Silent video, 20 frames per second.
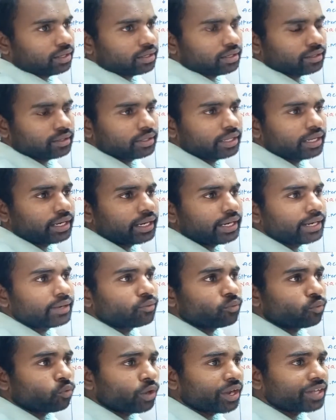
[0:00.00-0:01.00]
They need
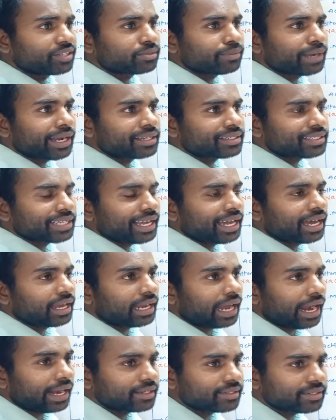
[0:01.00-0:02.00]
OH minus ion
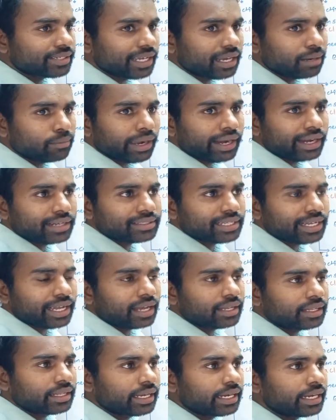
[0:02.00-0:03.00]
and Cl minus ion.
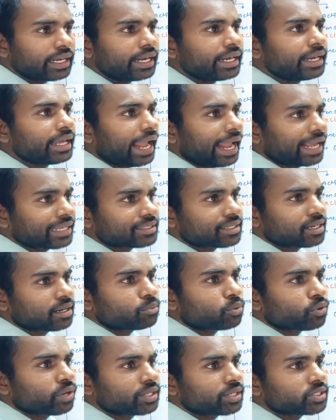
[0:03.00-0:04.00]
They need extra
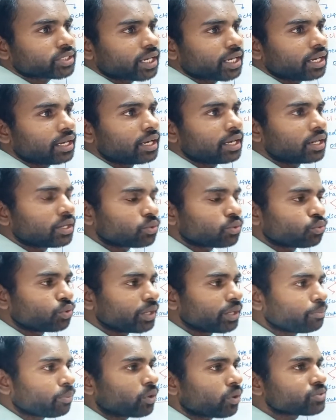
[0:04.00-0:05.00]
potential to
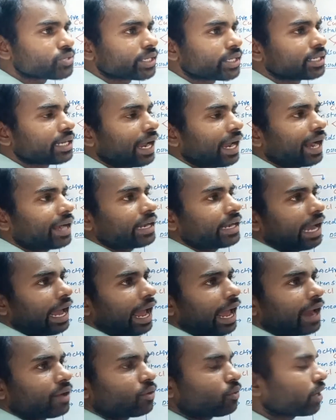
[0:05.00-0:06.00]
deposit at
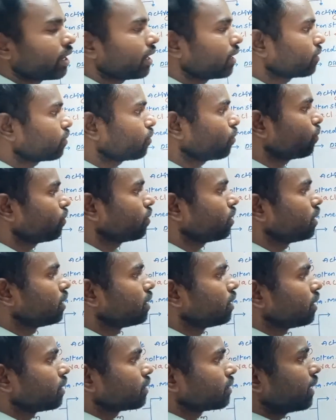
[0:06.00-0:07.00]
anode electrode.
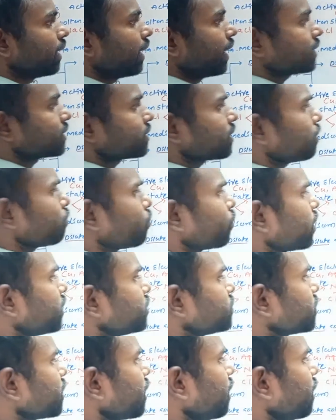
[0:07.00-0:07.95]
The extra potential